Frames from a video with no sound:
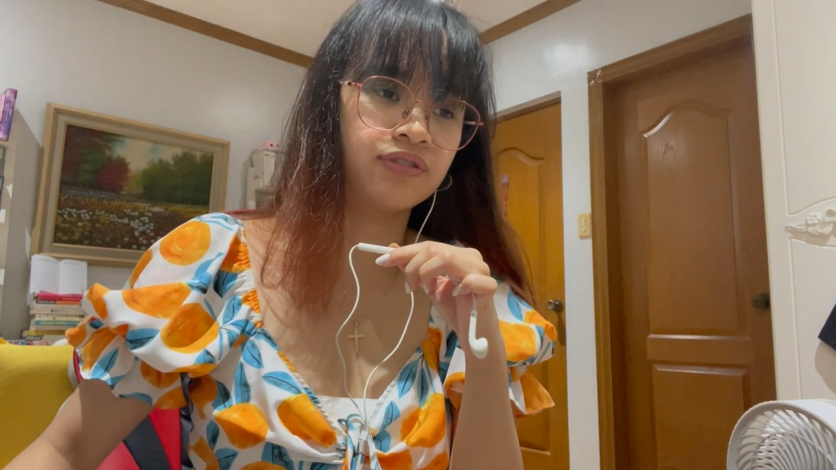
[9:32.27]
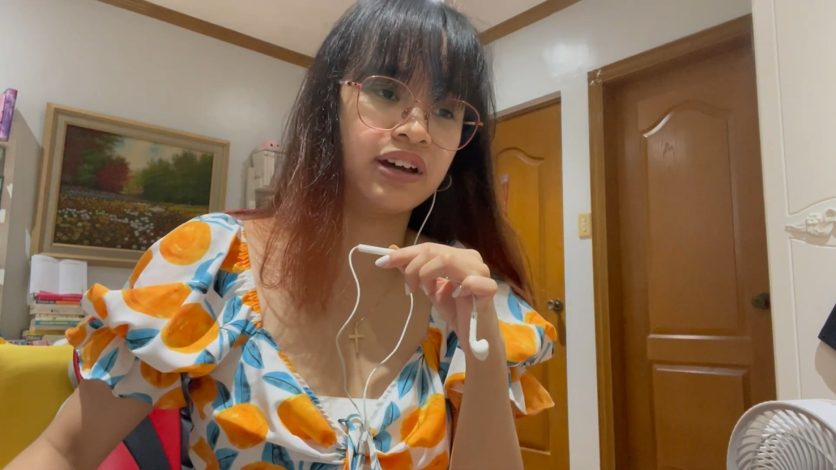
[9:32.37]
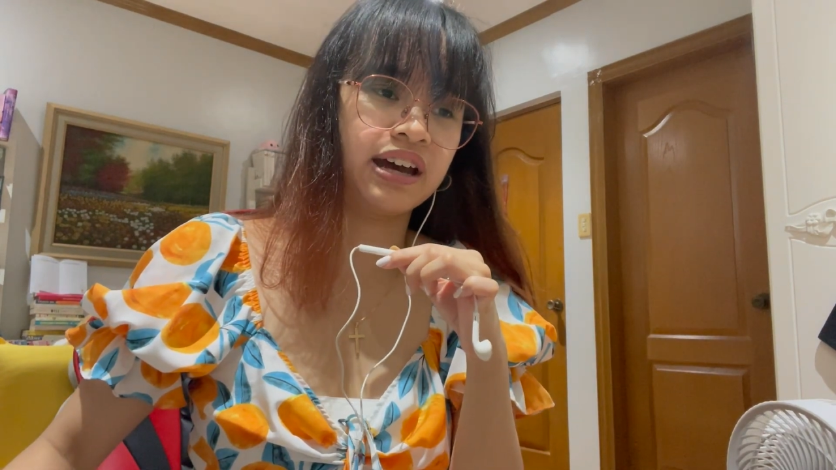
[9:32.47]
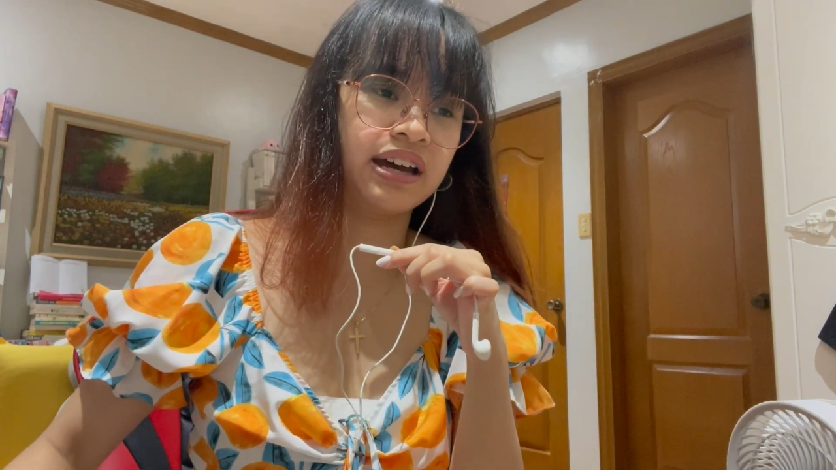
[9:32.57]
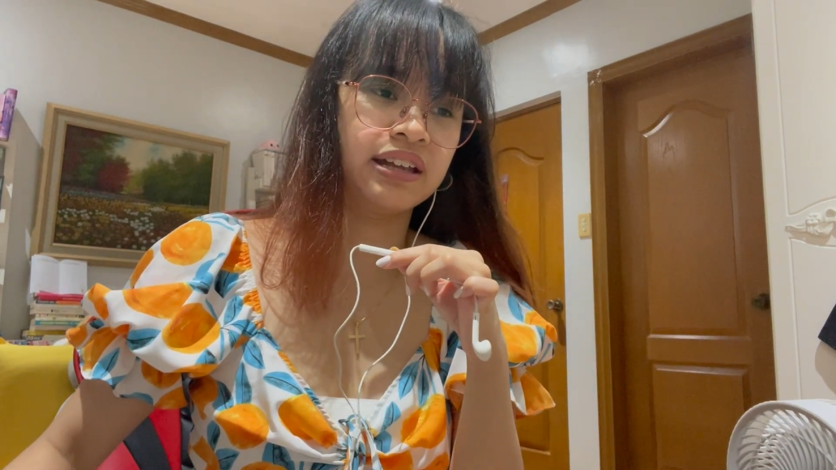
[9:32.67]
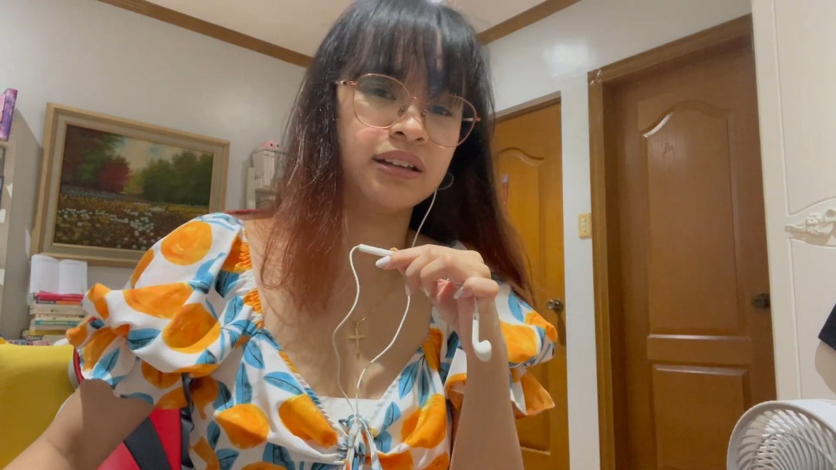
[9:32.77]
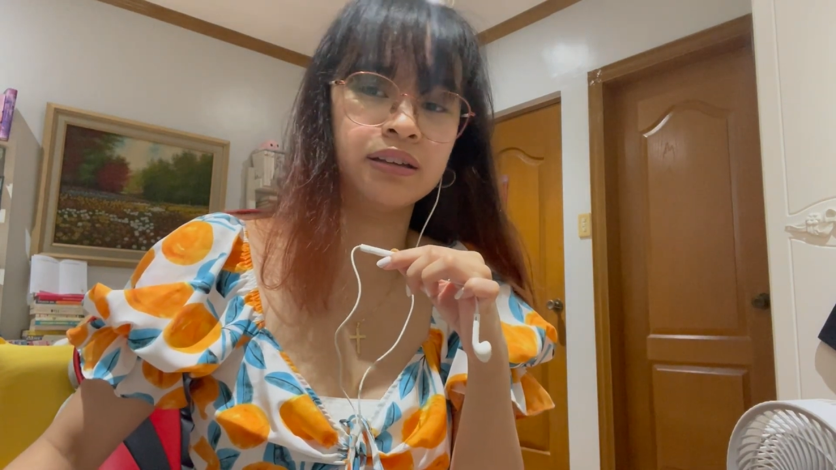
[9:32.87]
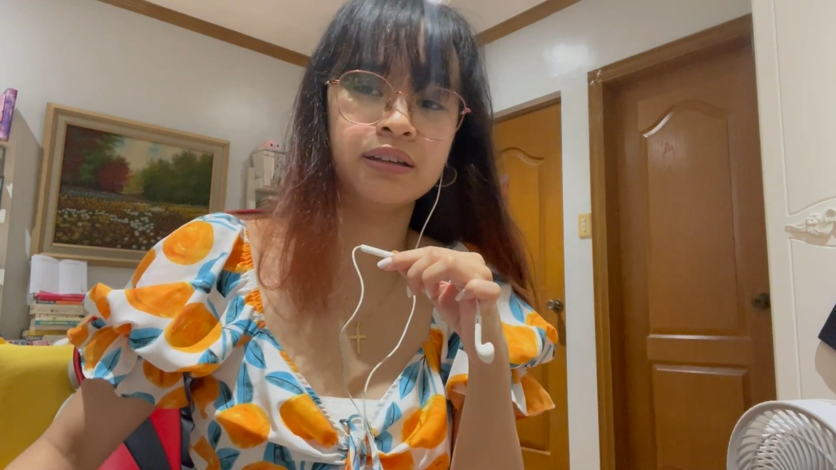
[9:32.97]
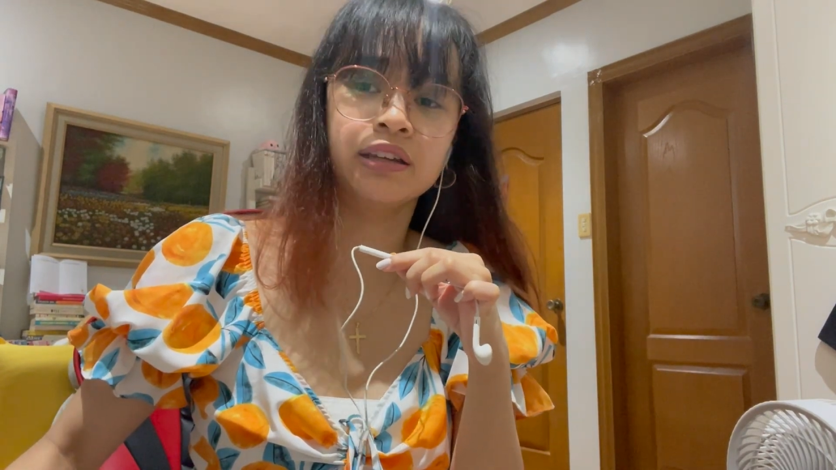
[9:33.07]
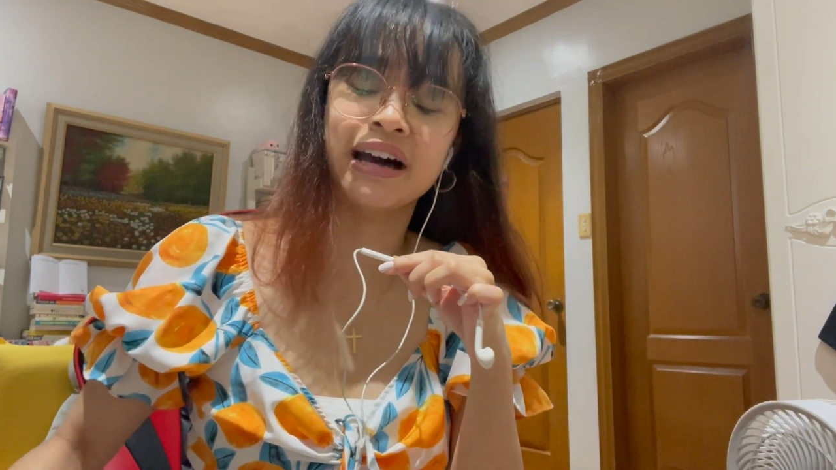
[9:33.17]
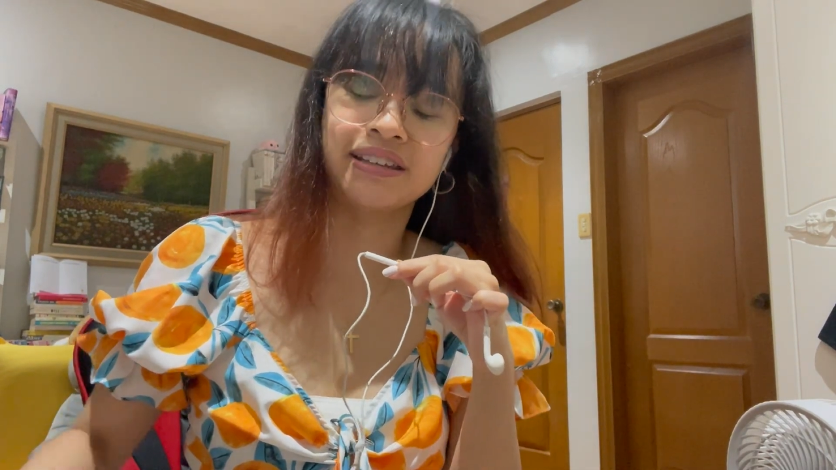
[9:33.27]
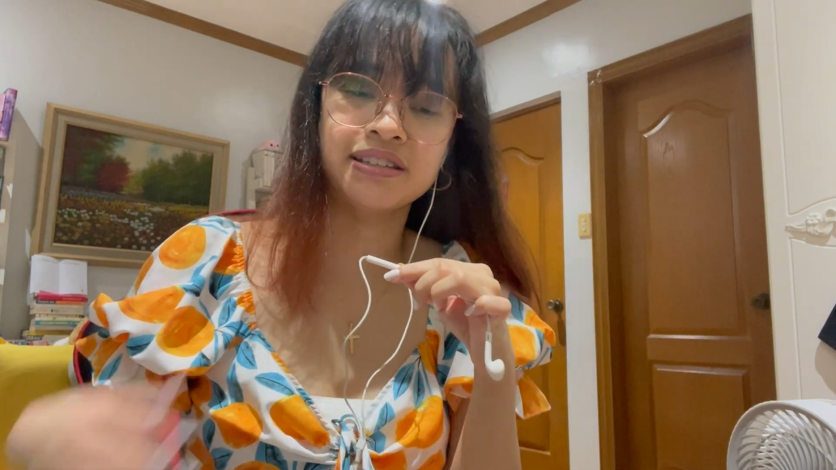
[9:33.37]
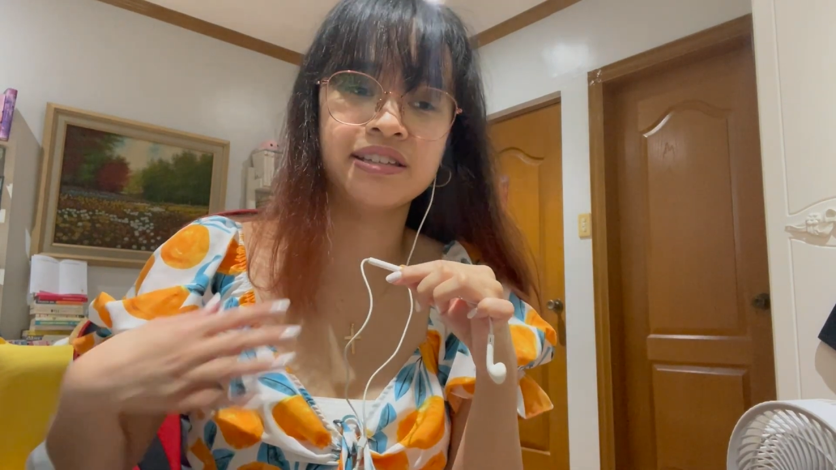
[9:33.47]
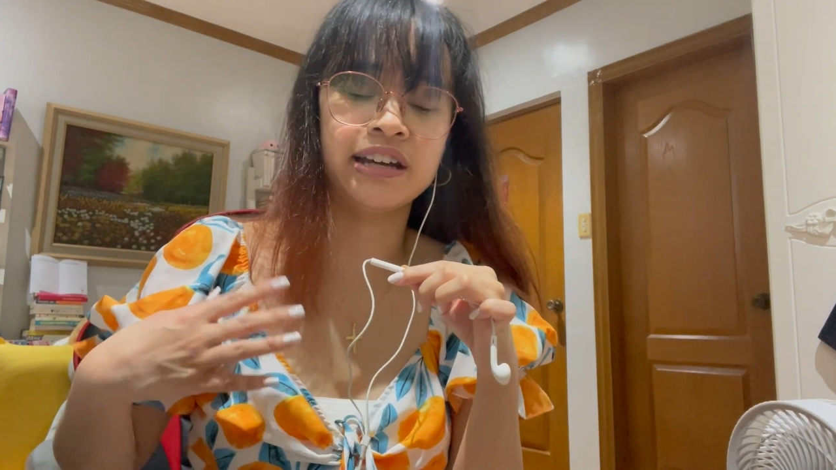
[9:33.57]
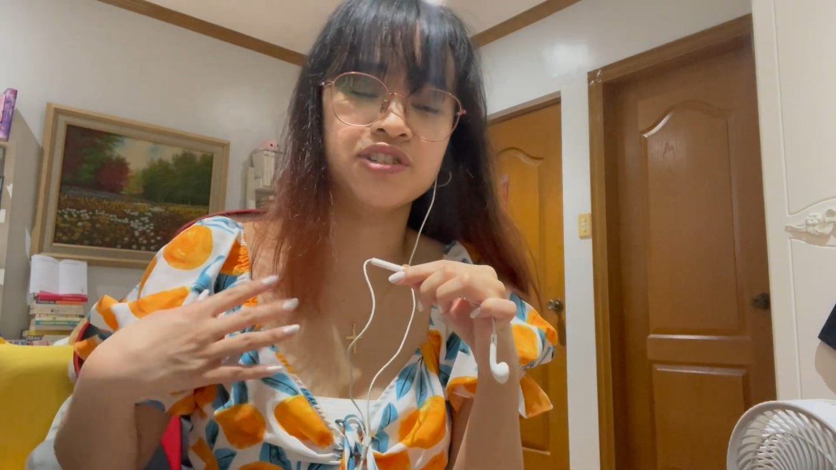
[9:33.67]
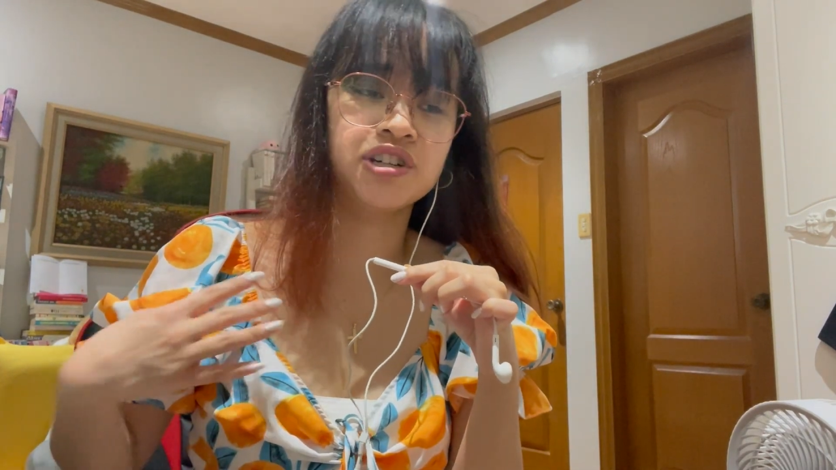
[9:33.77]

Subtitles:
and at this age